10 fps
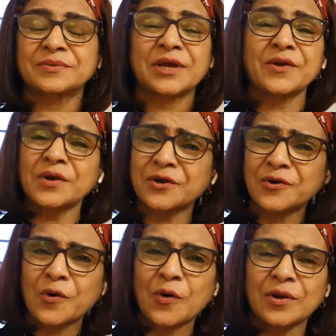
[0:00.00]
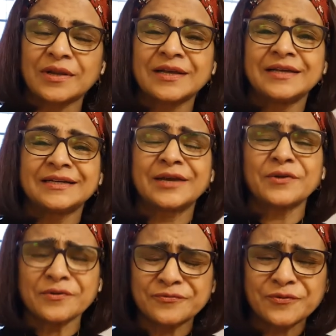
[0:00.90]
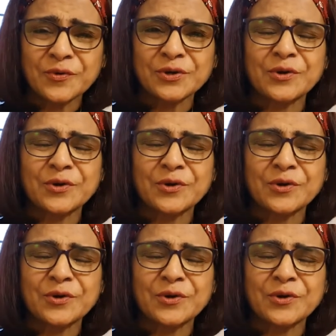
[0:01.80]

Get on a call, get on a phone